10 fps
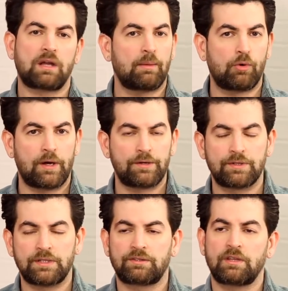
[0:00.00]

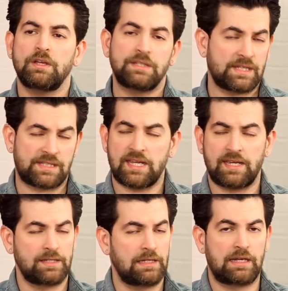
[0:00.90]
carbohydrates. Yes,
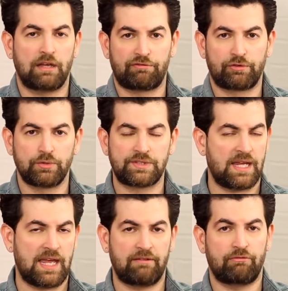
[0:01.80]
I love fruits. I
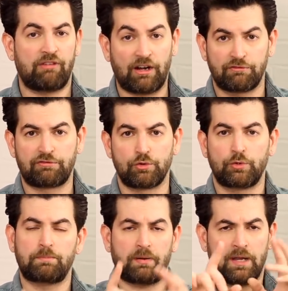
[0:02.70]
have one
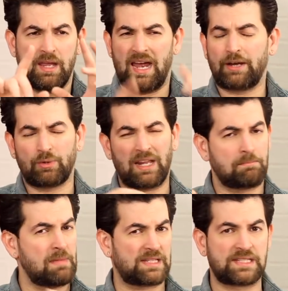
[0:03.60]
fruit. but I don't like
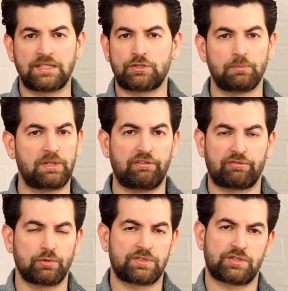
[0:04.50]
mixing too many
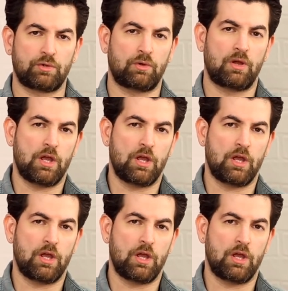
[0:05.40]
fruits. So